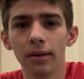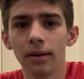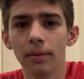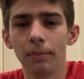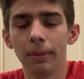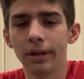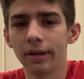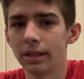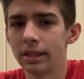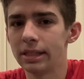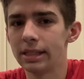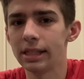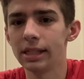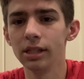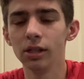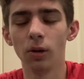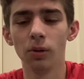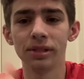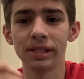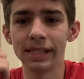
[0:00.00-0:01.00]
Because he
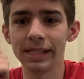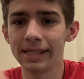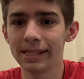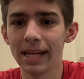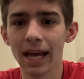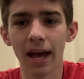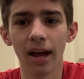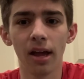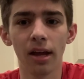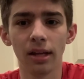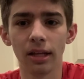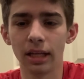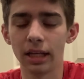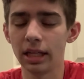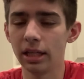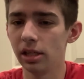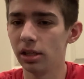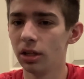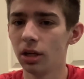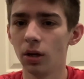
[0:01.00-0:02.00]
knows he's dead.
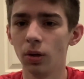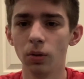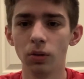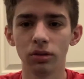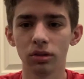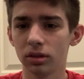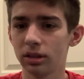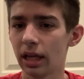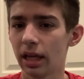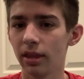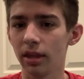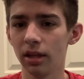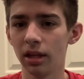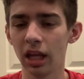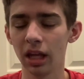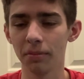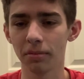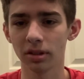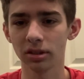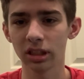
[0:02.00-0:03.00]
He knows that the
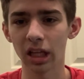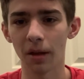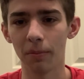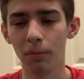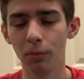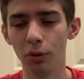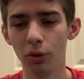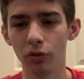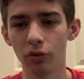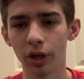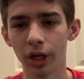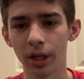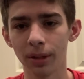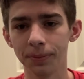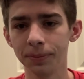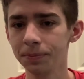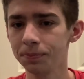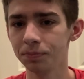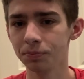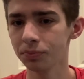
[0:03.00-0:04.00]
neighbors stop moving
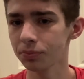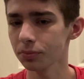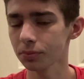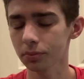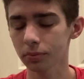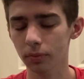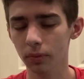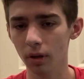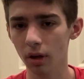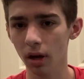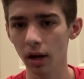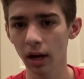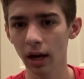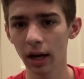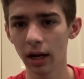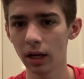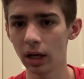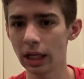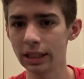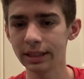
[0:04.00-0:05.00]

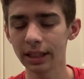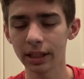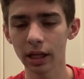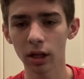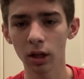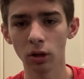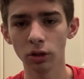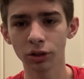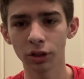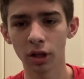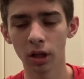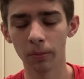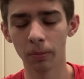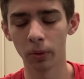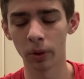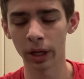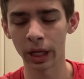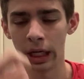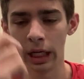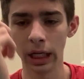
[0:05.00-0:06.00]
as they get closer to the
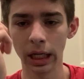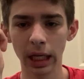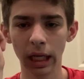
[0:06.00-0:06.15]
border.